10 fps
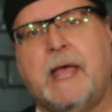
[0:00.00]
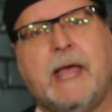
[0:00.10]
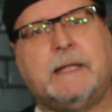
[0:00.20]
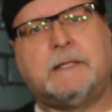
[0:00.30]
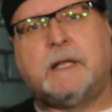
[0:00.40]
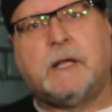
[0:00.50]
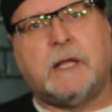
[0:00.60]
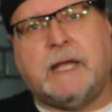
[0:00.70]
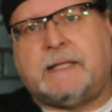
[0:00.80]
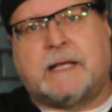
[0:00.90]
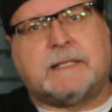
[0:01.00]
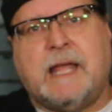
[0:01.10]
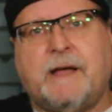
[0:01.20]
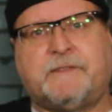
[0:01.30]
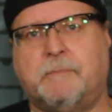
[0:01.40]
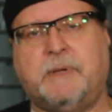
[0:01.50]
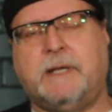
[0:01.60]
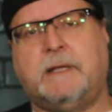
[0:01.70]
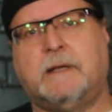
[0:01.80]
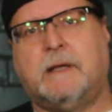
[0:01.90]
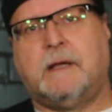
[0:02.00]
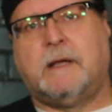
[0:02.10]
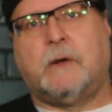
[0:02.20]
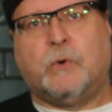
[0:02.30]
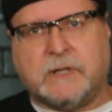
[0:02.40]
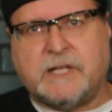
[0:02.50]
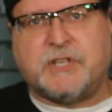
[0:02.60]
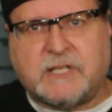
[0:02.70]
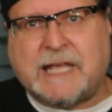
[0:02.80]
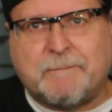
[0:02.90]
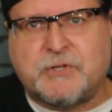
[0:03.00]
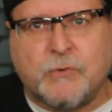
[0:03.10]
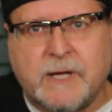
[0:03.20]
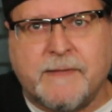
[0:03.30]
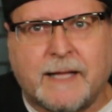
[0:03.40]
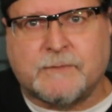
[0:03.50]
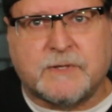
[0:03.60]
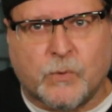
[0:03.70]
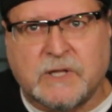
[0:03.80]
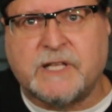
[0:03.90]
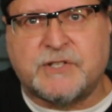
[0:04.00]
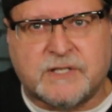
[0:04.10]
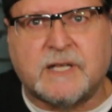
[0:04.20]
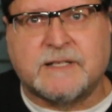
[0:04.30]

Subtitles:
And it doesn't have to be. Religion keeps you in that religious